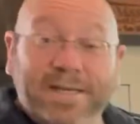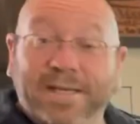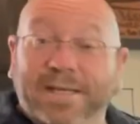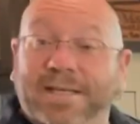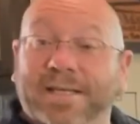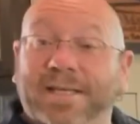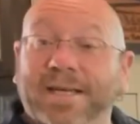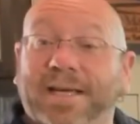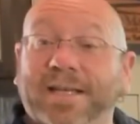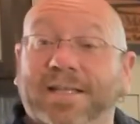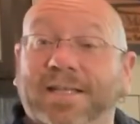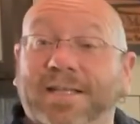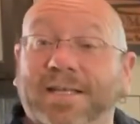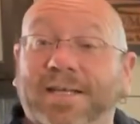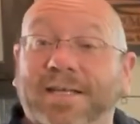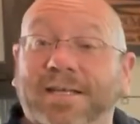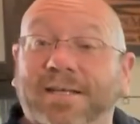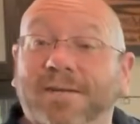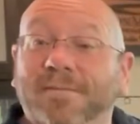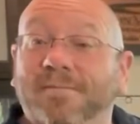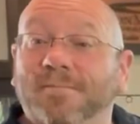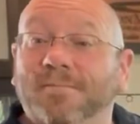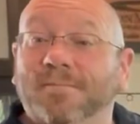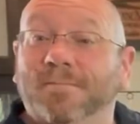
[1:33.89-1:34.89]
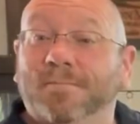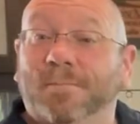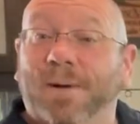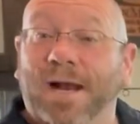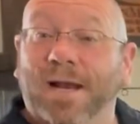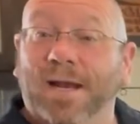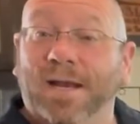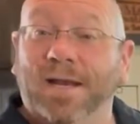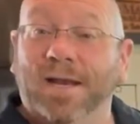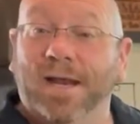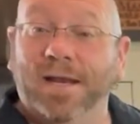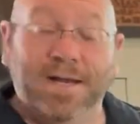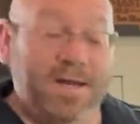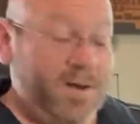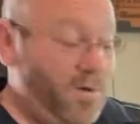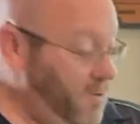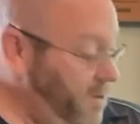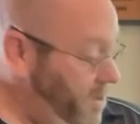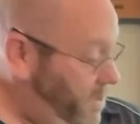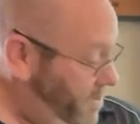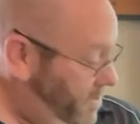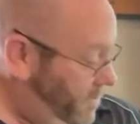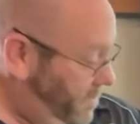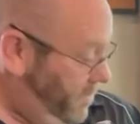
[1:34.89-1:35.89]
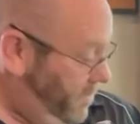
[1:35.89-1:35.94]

to get the pilot light going.